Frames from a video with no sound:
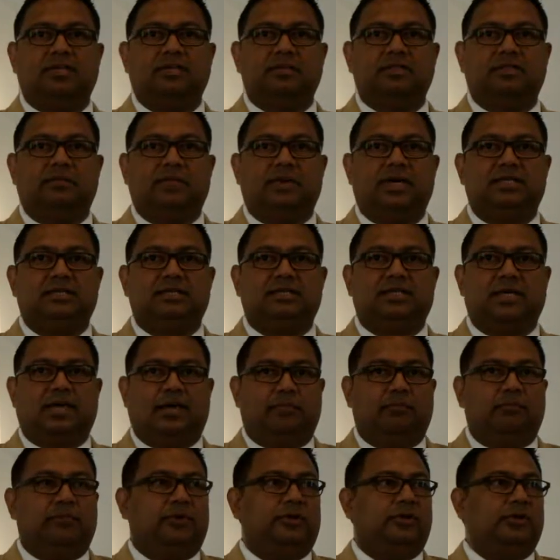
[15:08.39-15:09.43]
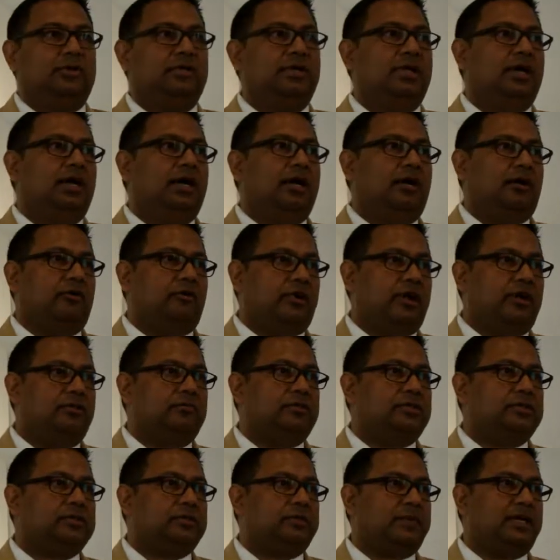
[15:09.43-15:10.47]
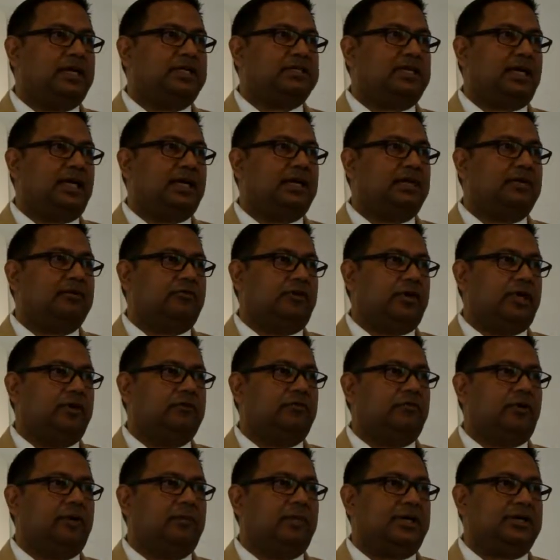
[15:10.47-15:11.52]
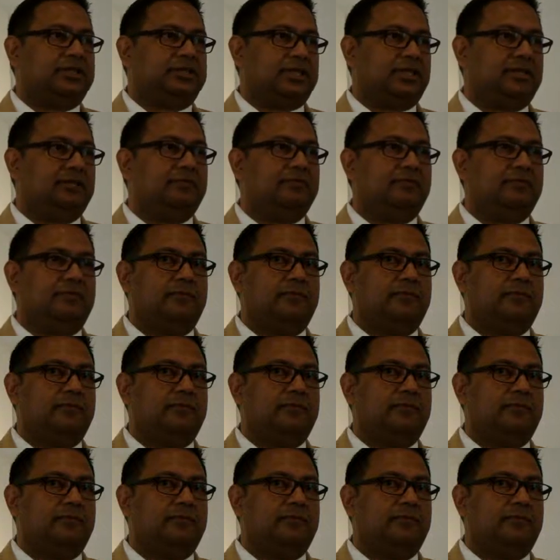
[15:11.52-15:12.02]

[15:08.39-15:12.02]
That's the best temple, the reverent space I can create for myself.